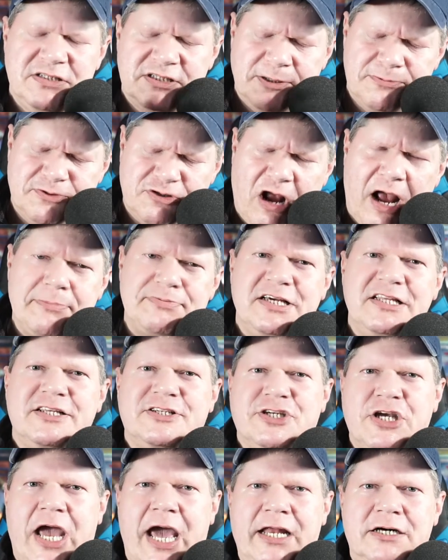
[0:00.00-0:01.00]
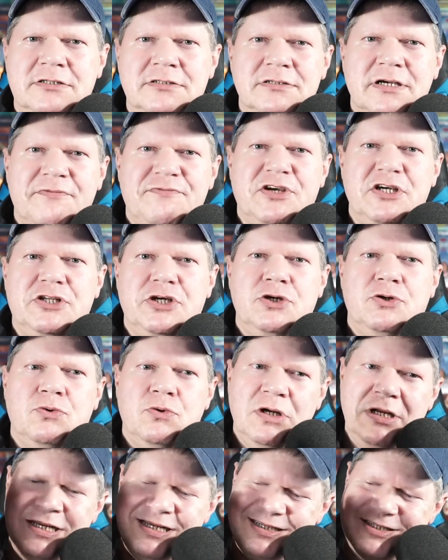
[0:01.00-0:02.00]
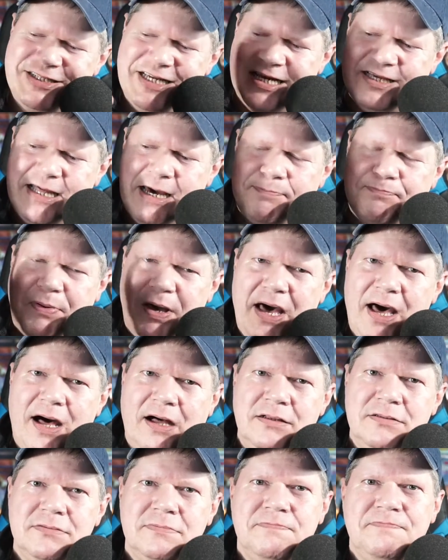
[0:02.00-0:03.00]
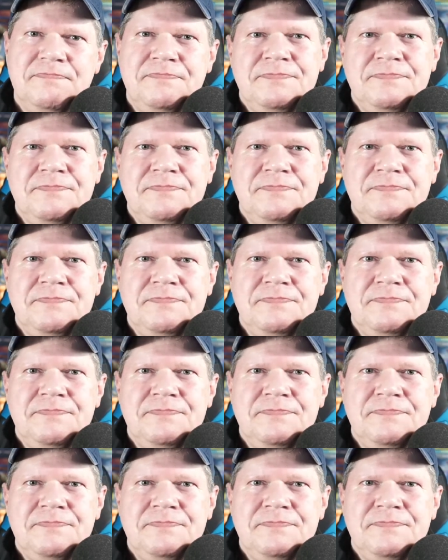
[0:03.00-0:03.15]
Subscribe to the channel. If you do, ding that bell.